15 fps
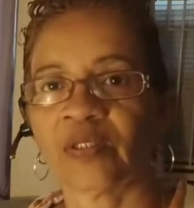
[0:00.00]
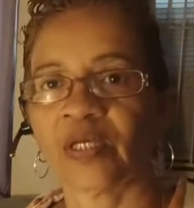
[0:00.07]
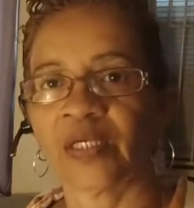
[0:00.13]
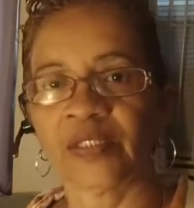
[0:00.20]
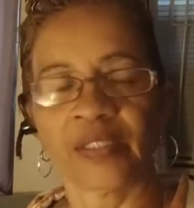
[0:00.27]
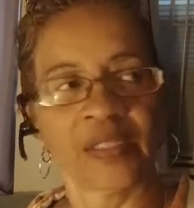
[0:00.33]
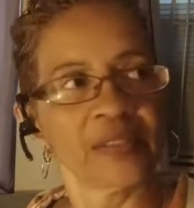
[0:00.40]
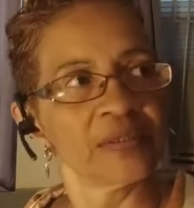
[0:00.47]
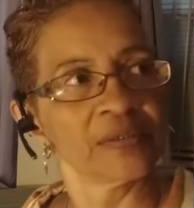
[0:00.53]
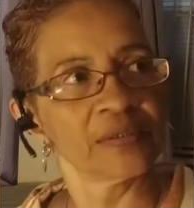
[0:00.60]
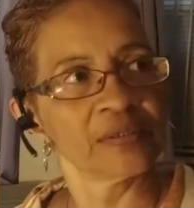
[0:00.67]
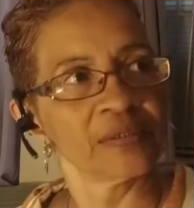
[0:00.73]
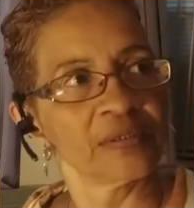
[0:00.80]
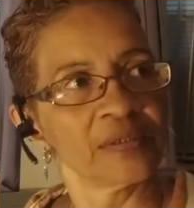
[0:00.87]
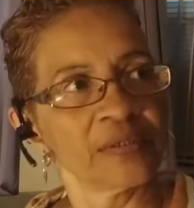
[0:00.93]
and then
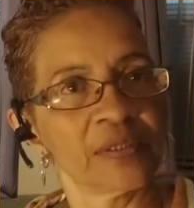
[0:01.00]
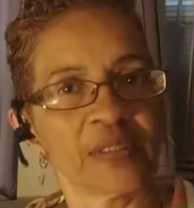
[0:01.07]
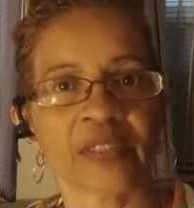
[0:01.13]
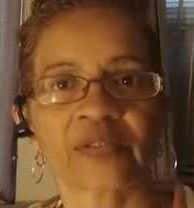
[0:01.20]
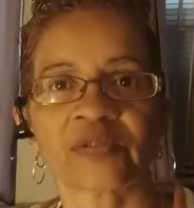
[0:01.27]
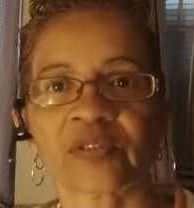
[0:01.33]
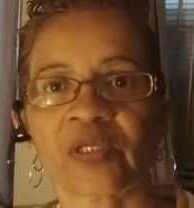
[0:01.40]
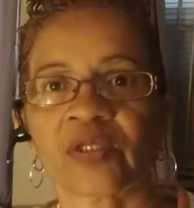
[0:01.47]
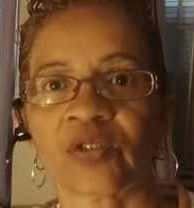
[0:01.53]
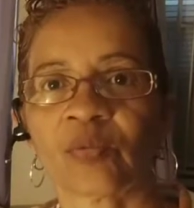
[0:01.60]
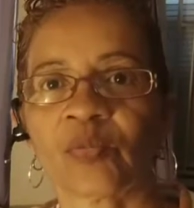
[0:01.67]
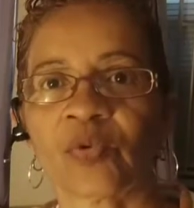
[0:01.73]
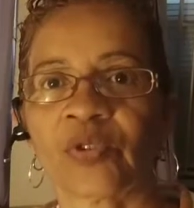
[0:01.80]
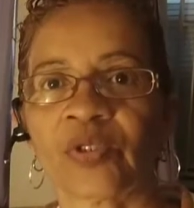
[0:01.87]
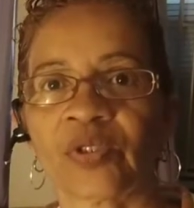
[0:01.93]
the next day in the
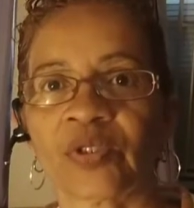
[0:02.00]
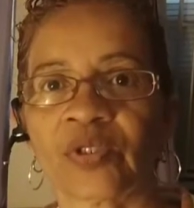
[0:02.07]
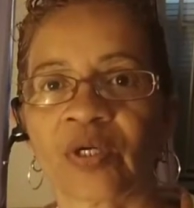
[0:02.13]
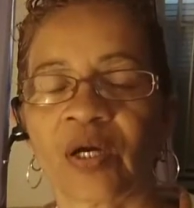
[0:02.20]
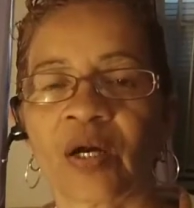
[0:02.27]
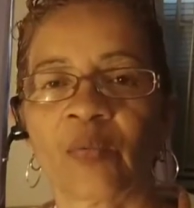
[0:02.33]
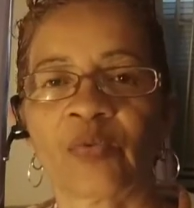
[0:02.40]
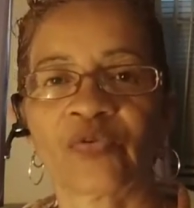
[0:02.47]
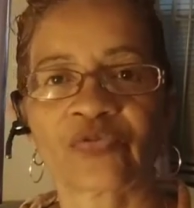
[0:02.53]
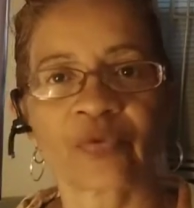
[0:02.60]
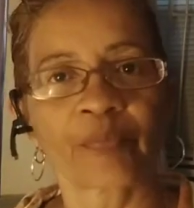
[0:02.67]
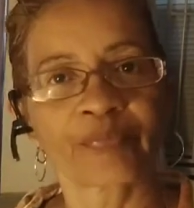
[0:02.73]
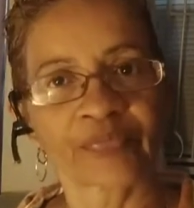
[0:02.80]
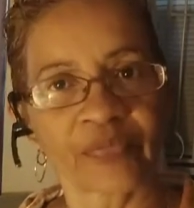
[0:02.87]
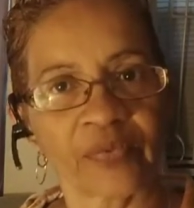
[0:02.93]
morning, I was
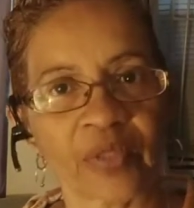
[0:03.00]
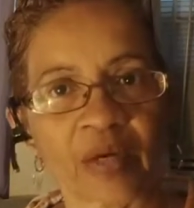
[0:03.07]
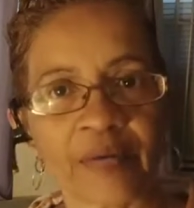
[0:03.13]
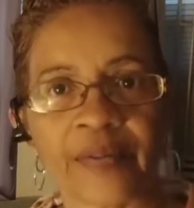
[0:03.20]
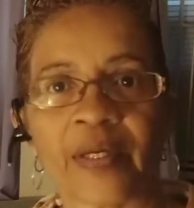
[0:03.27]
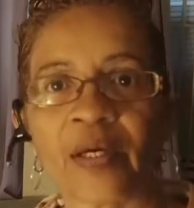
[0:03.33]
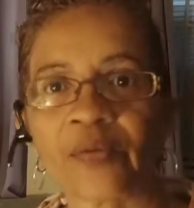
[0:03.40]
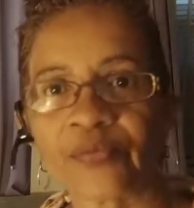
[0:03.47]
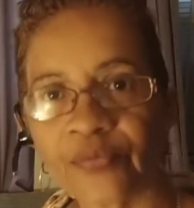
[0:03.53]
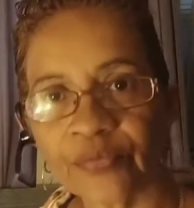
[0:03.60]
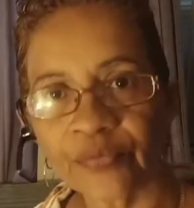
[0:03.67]
down and out.